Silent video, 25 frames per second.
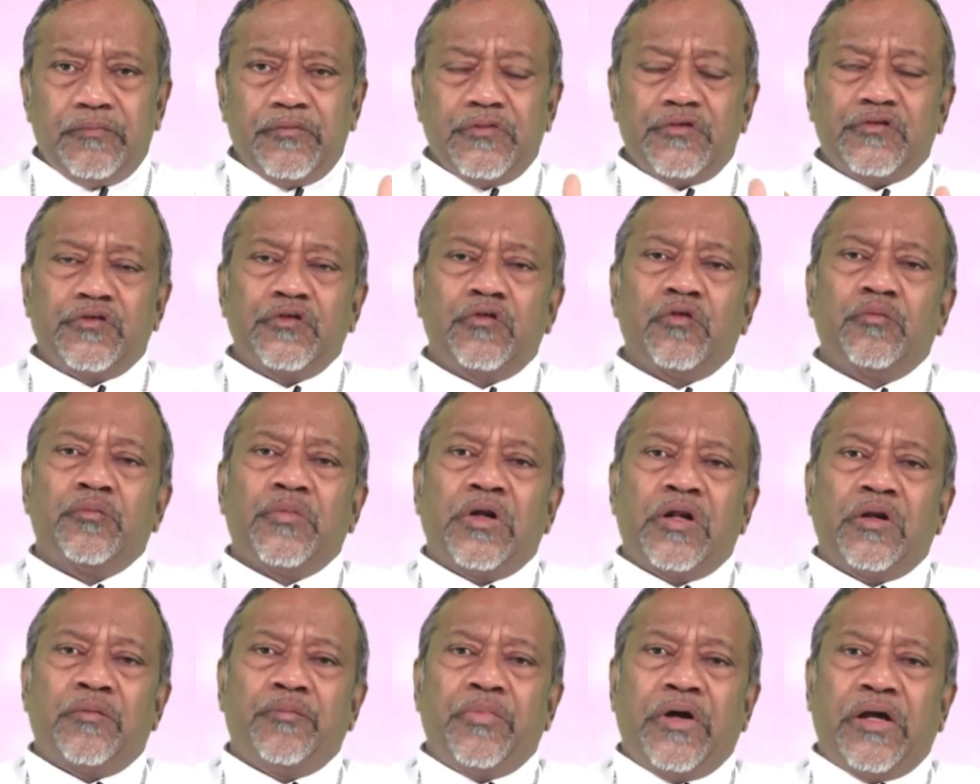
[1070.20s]
Syro
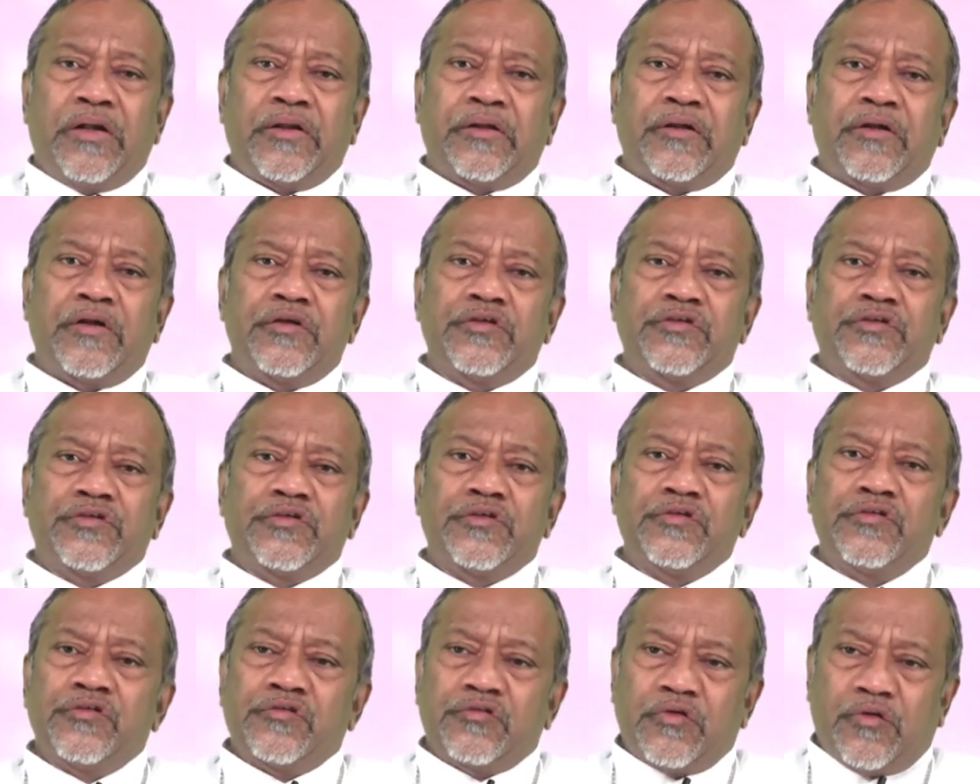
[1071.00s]
Malabar
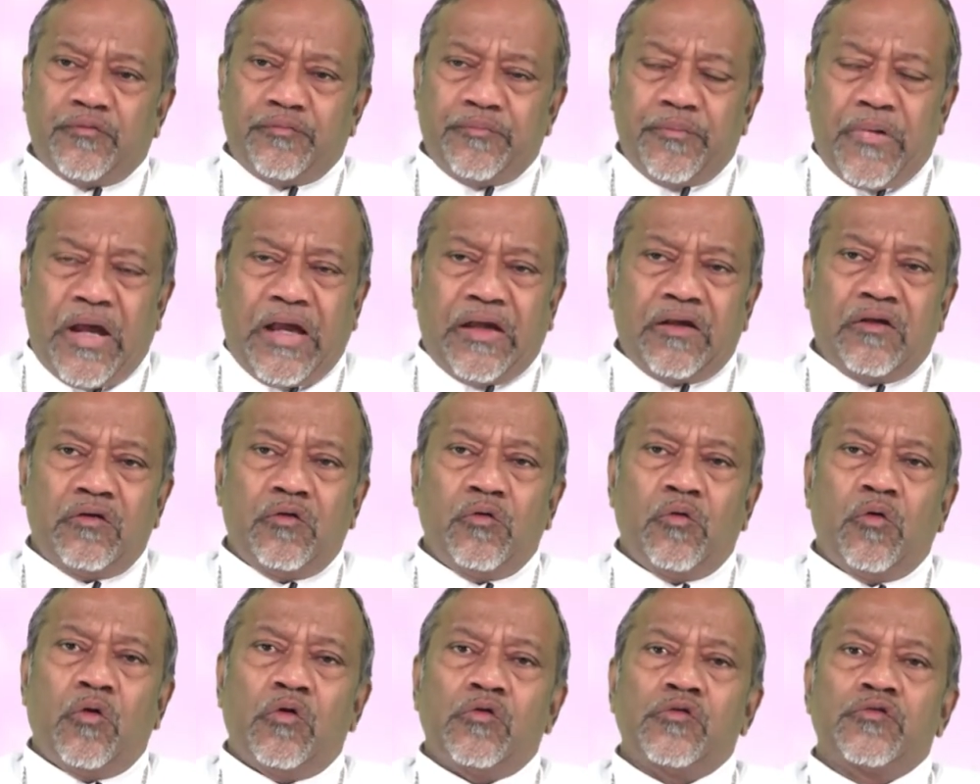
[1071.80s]
Christians of
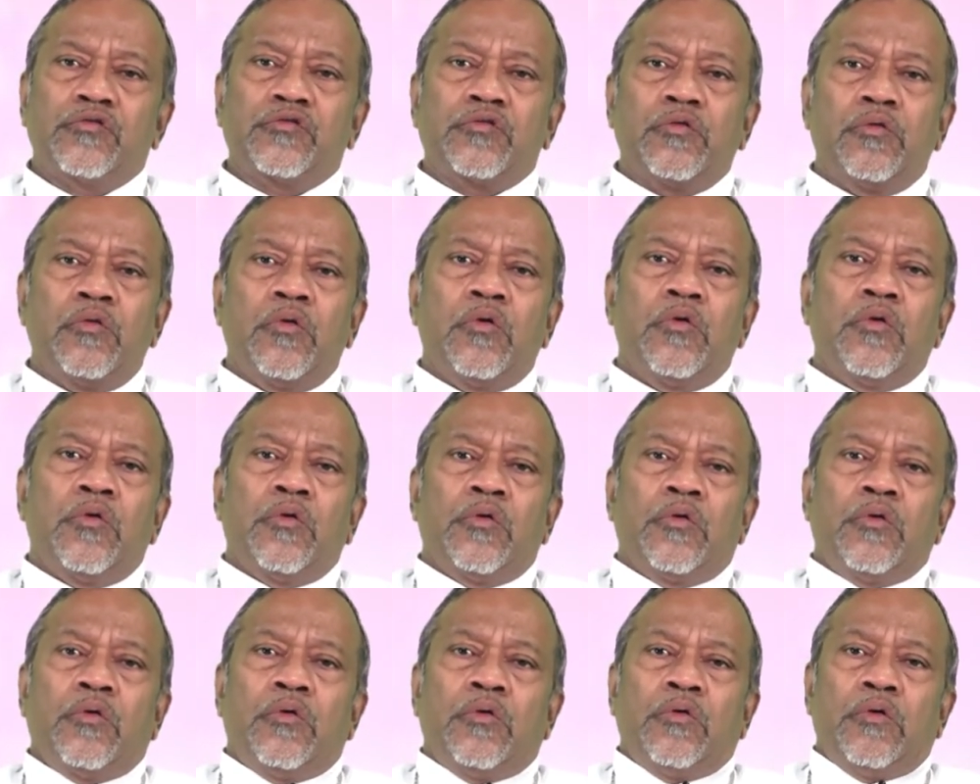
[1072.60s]
Bangalore also,
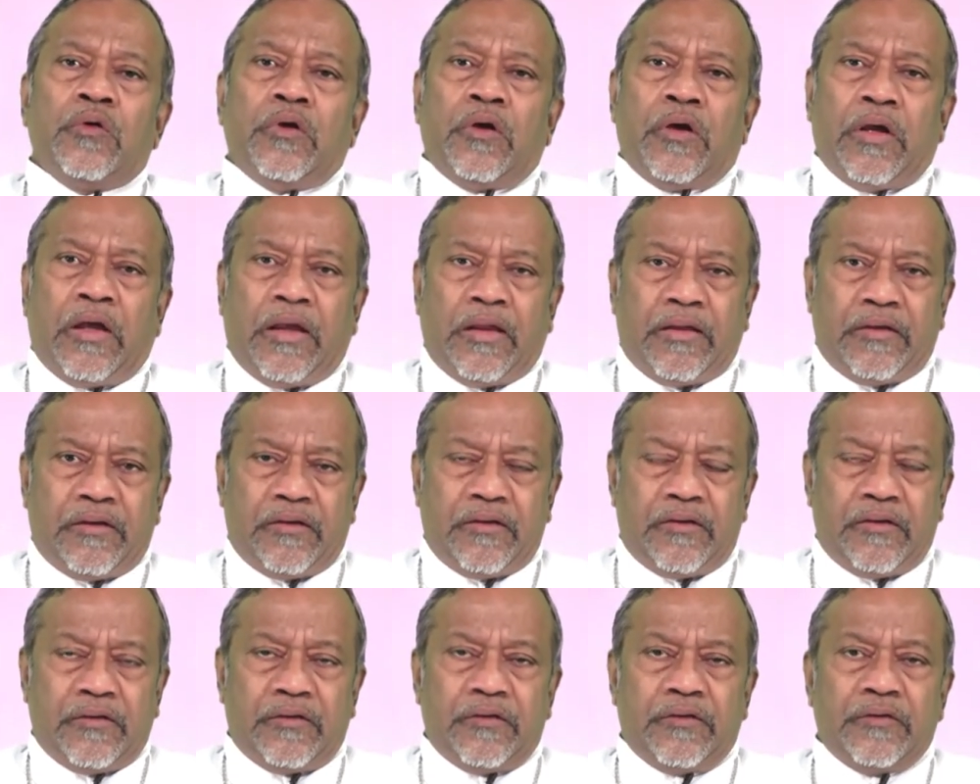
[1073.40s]

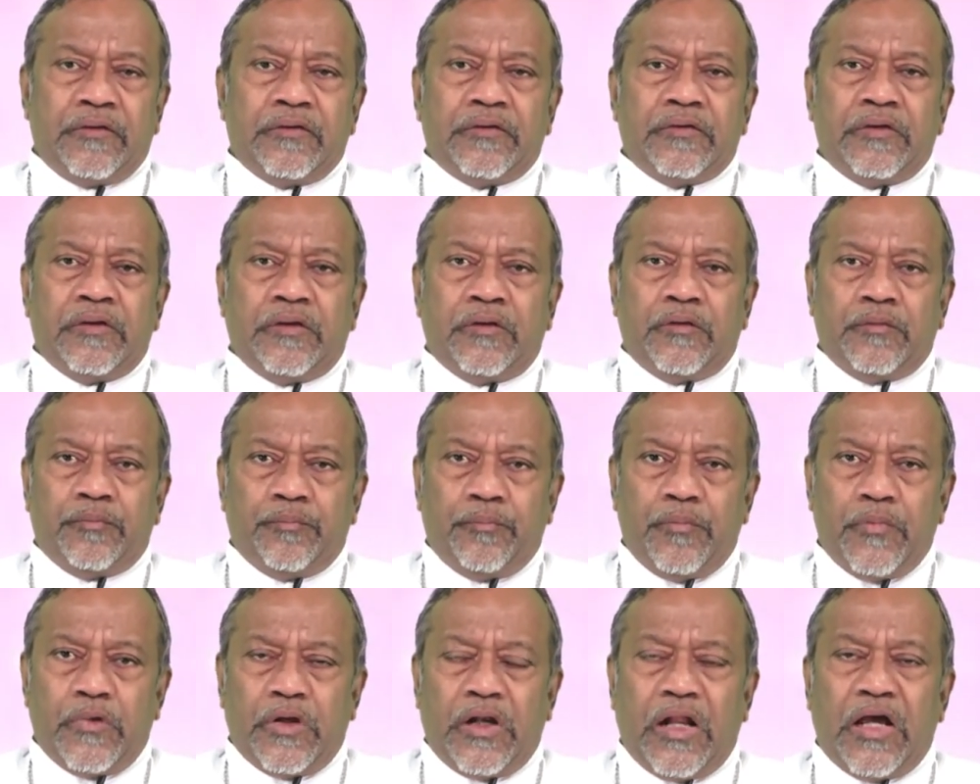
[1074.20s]
and uh, the
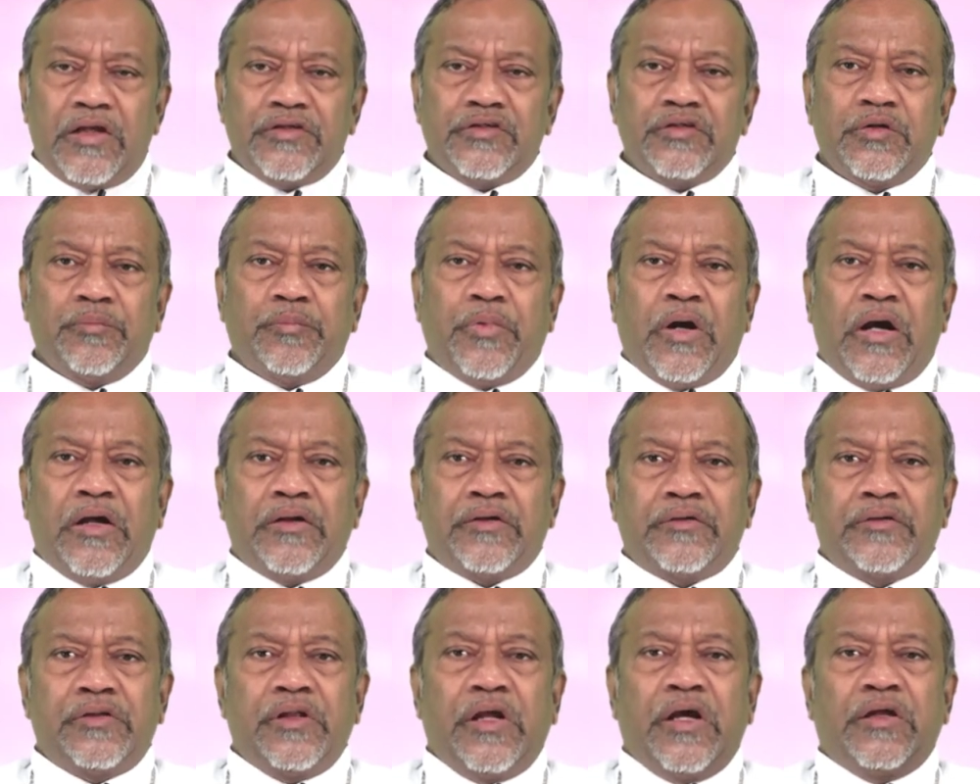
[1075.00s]
larger part,
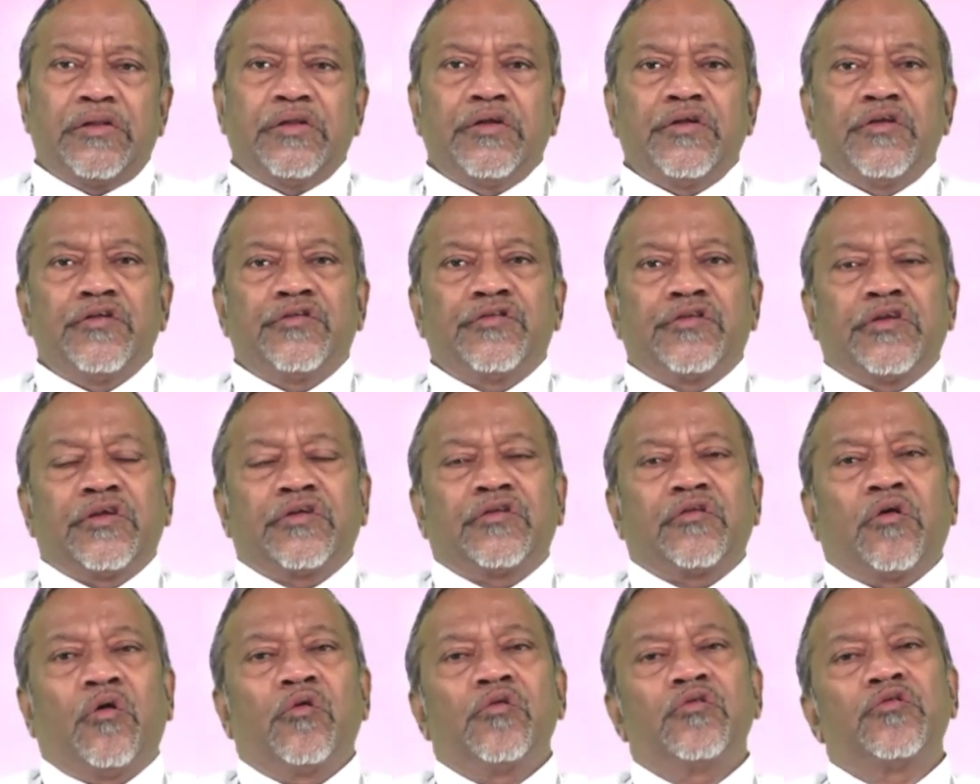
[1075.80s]
the other
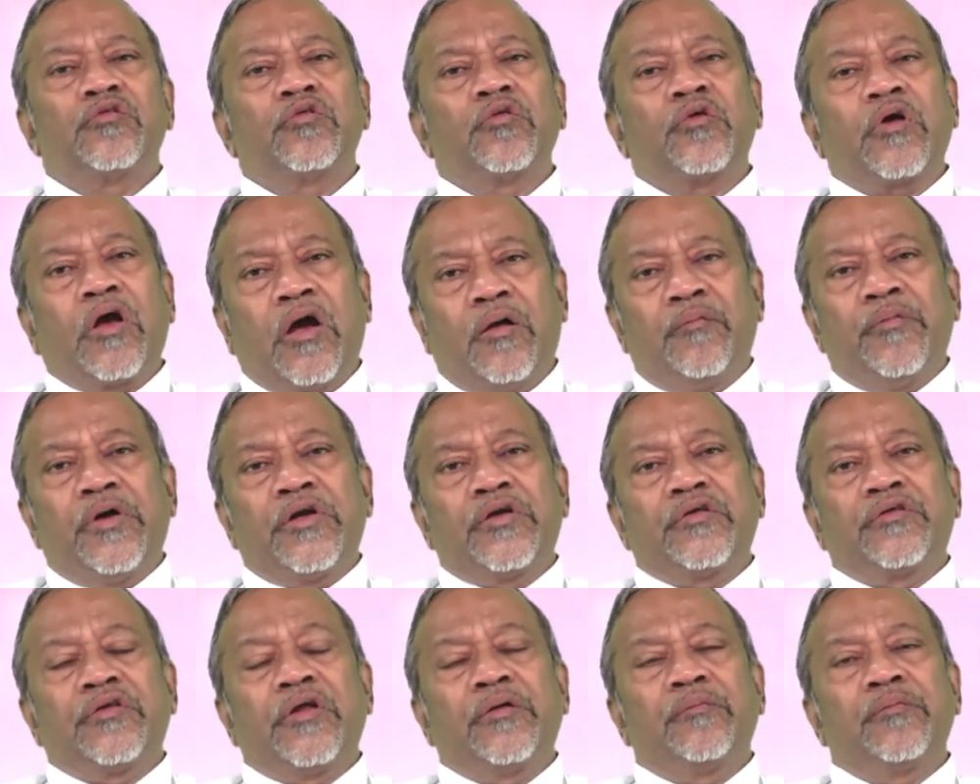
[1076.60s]
districts also come
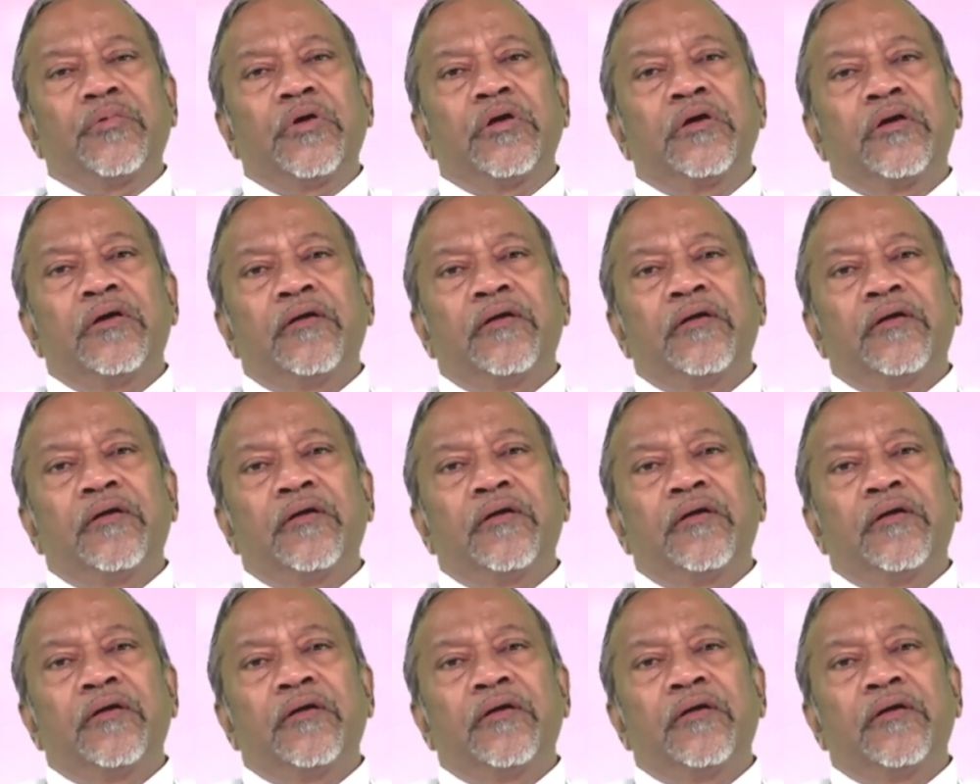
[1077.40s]
under them.